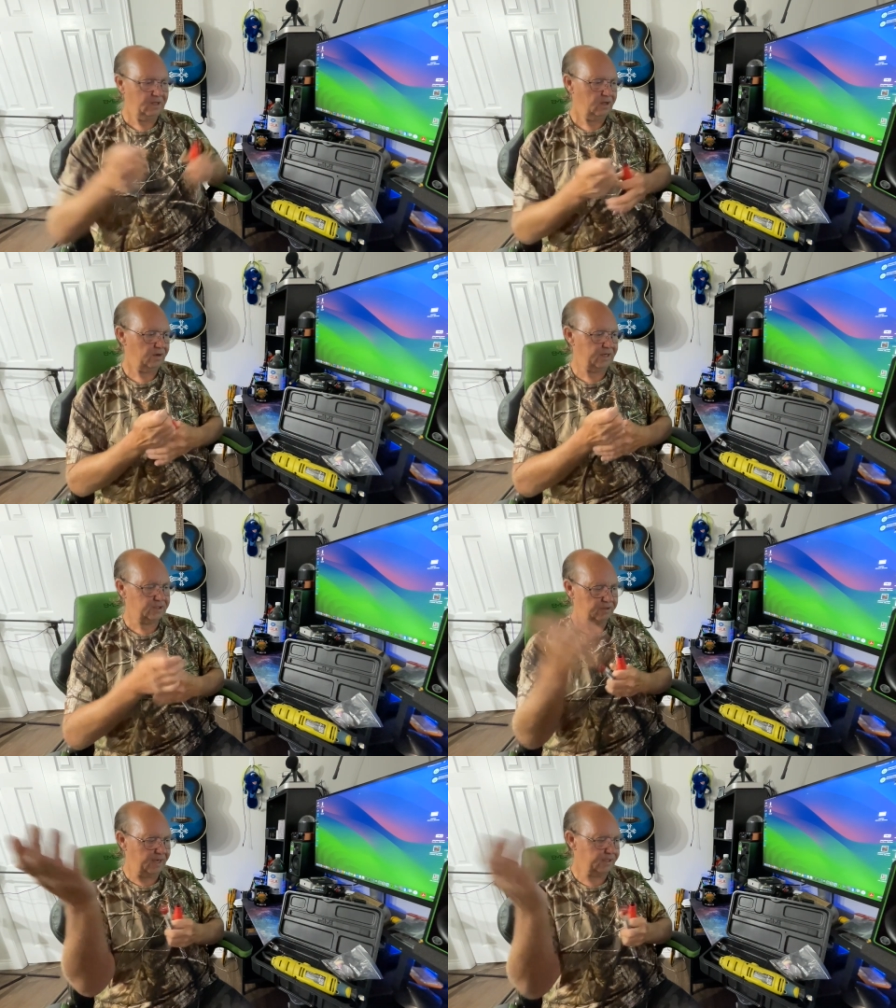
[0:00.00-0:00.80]
Okay,
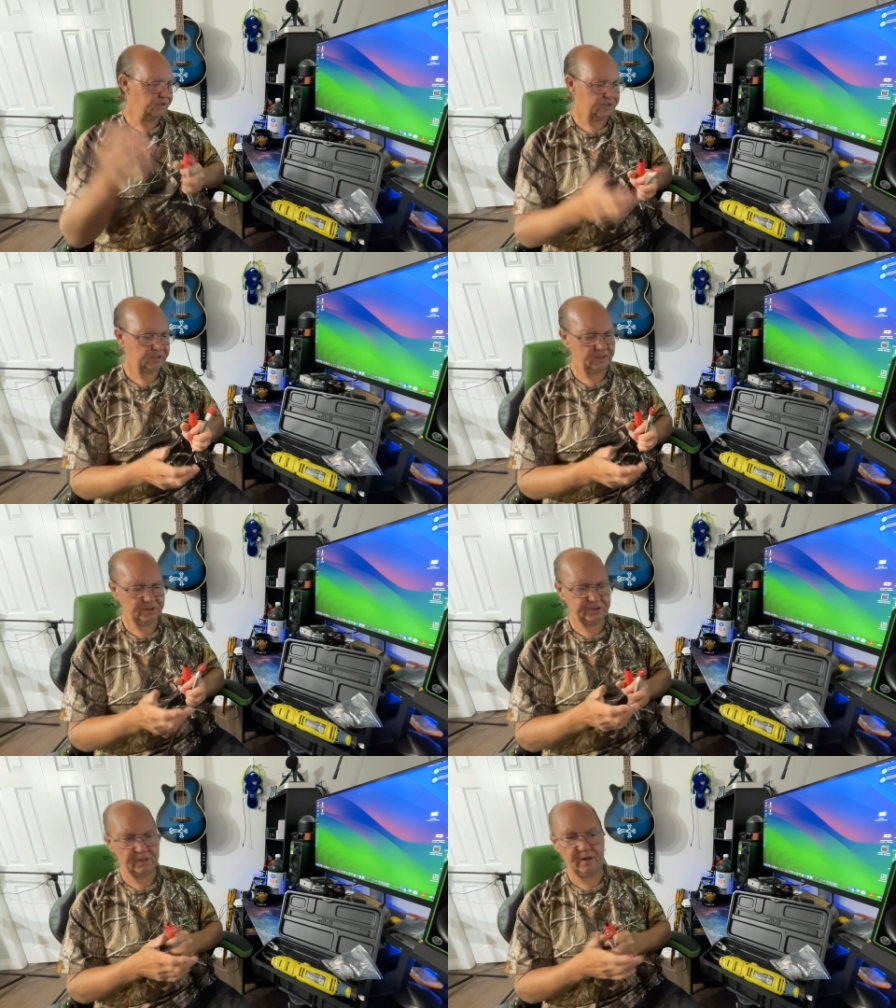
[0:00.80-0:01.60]
so how does this thing
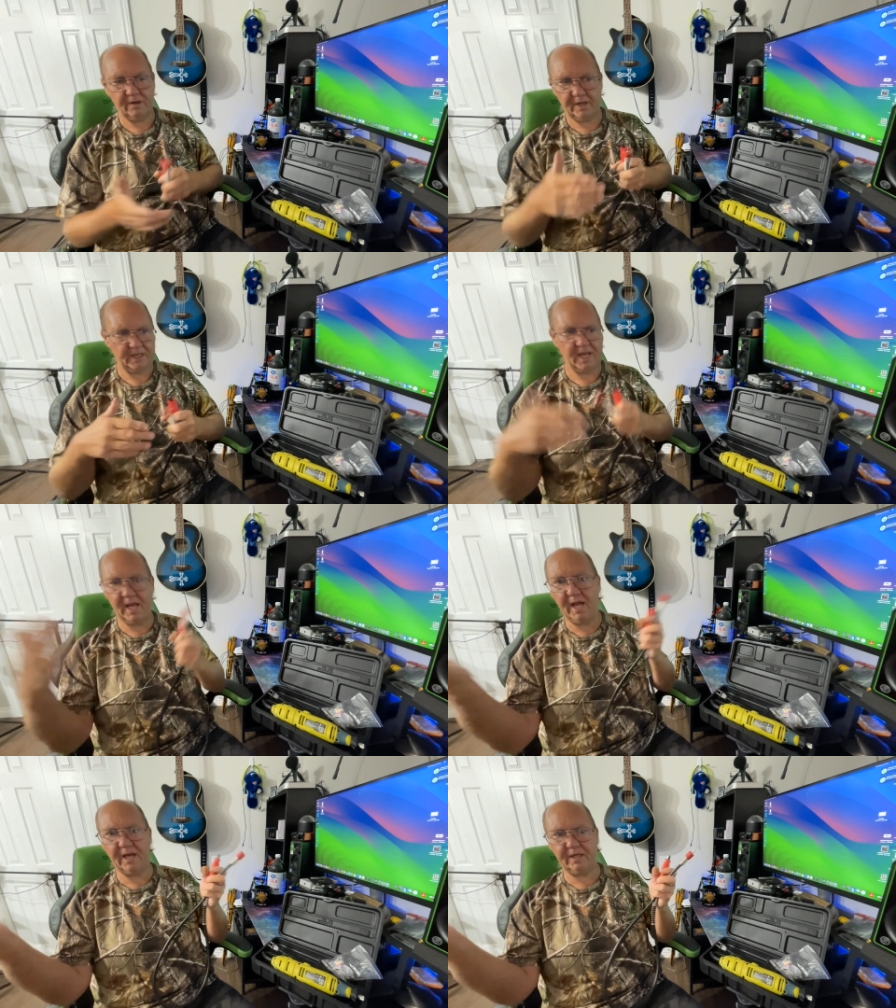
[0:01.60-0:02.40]
install on
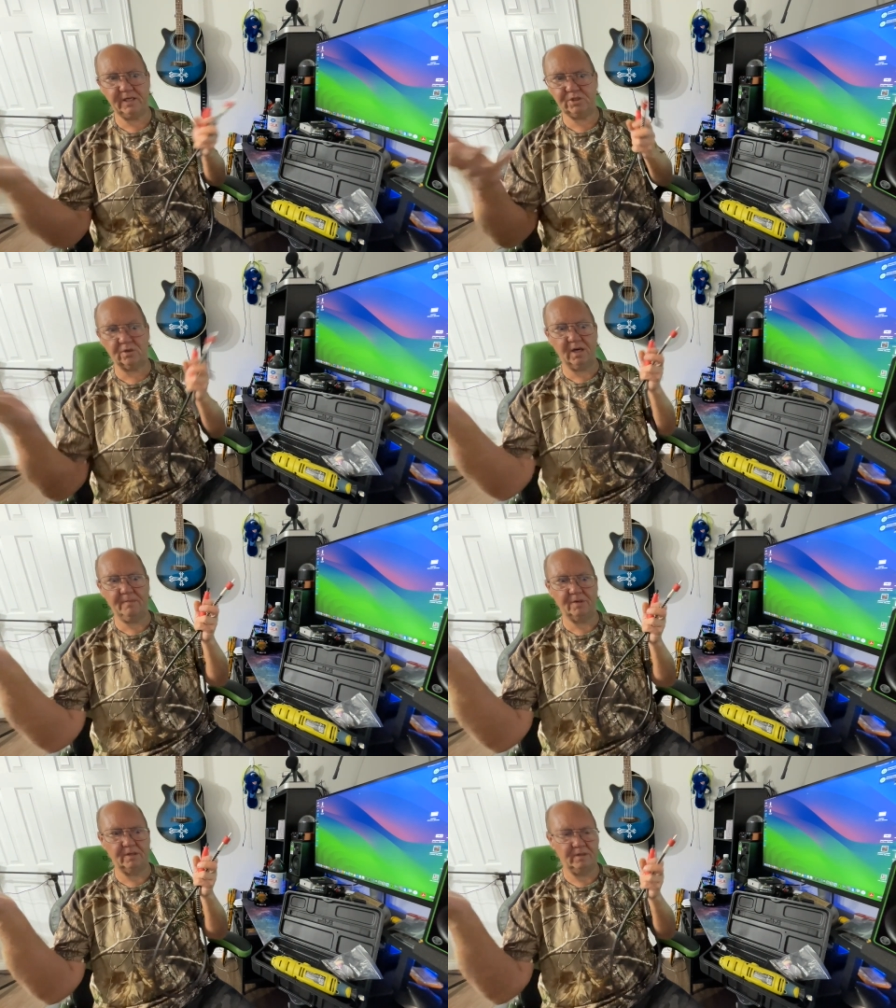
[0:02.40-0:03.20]
any
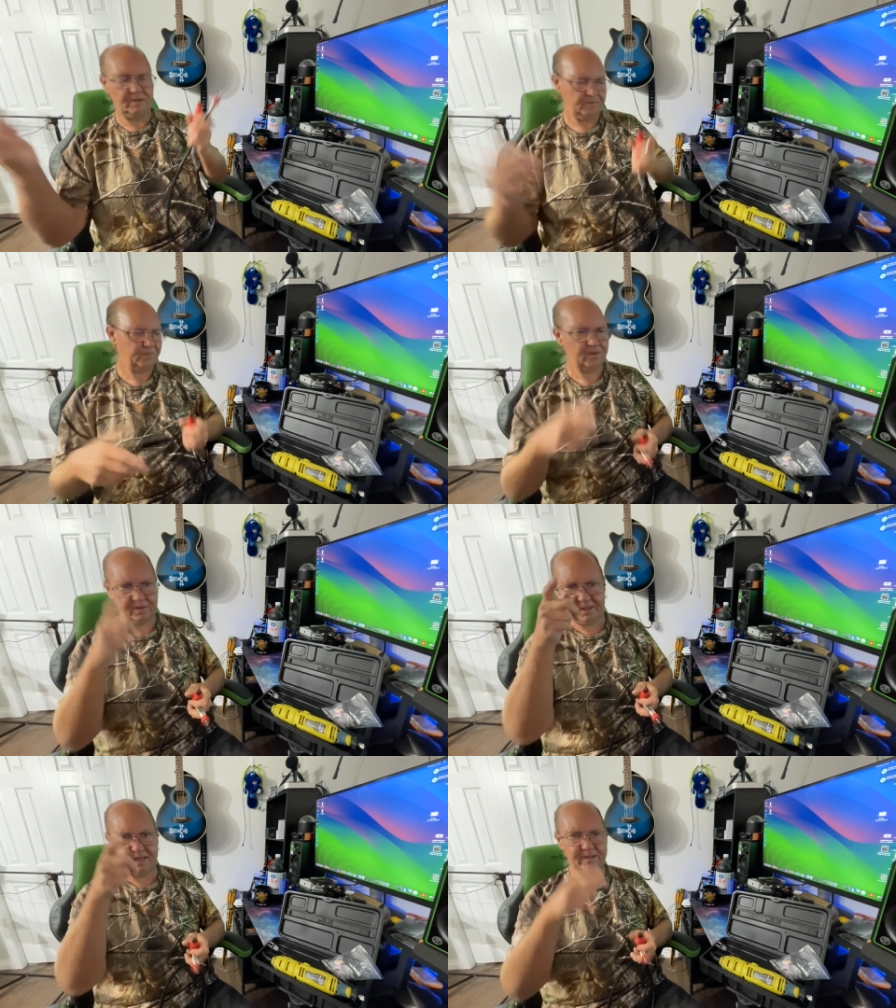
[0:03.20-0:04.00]
Dremel?
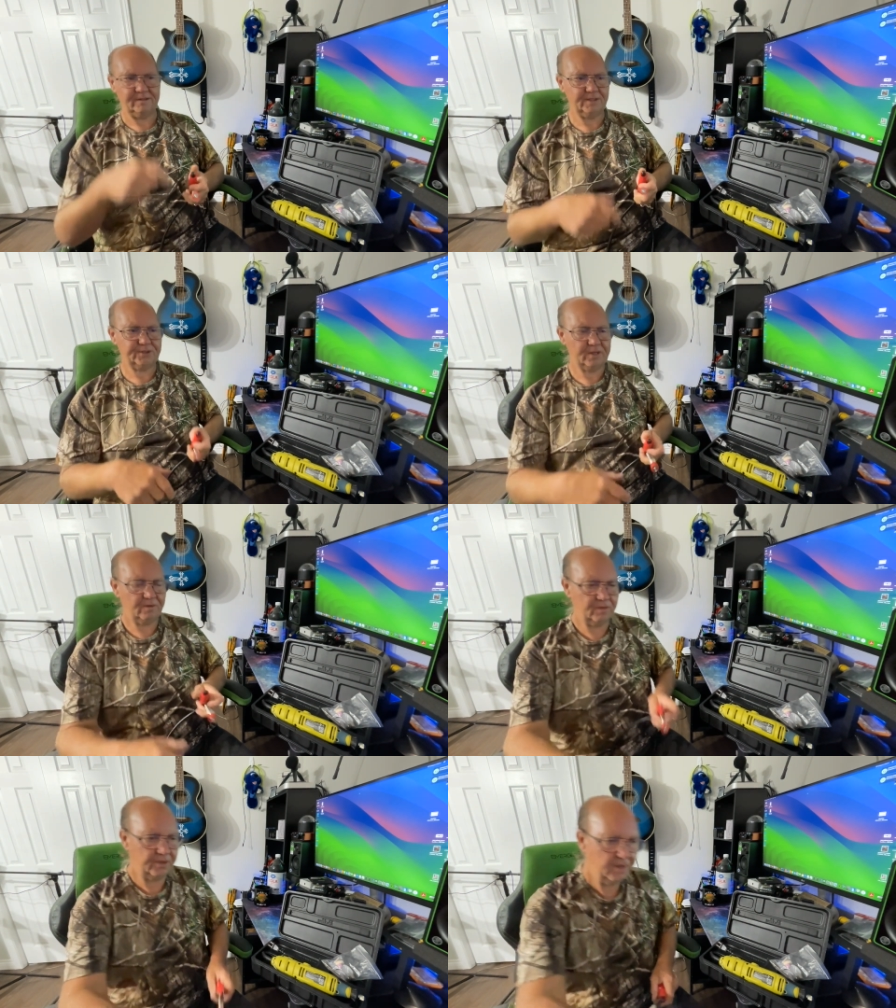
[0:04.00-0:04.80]
Okay, let's start
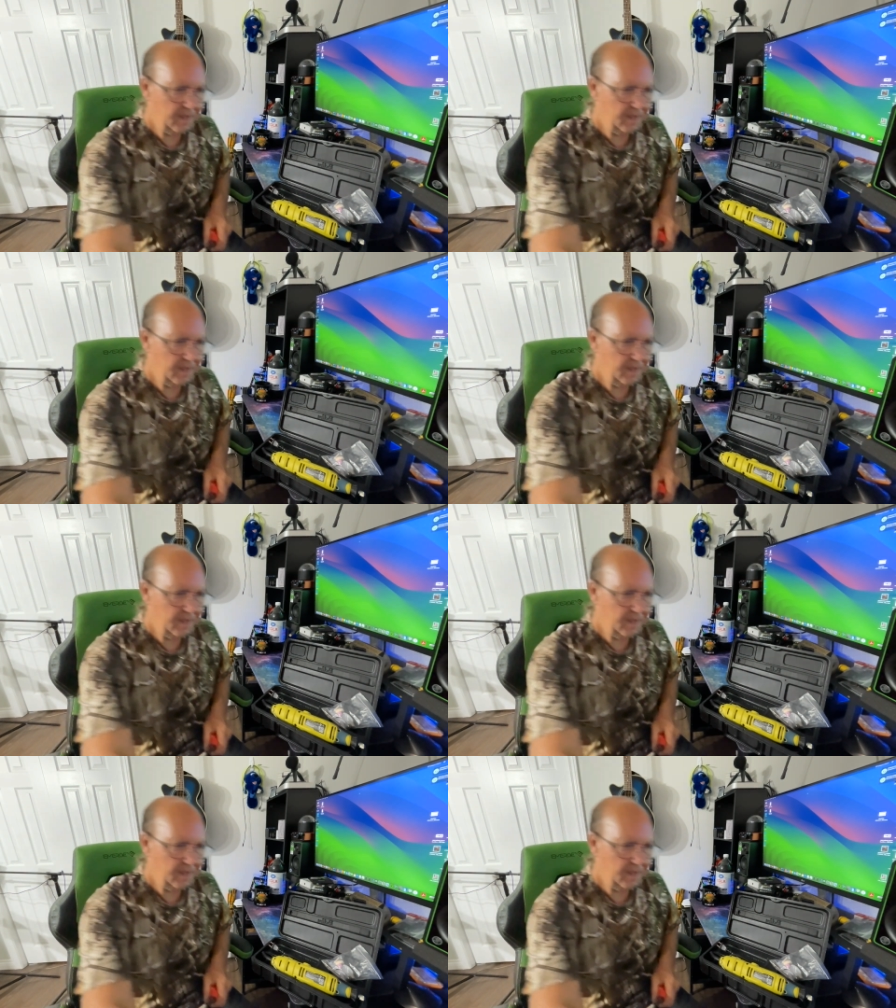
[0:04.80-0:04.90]
with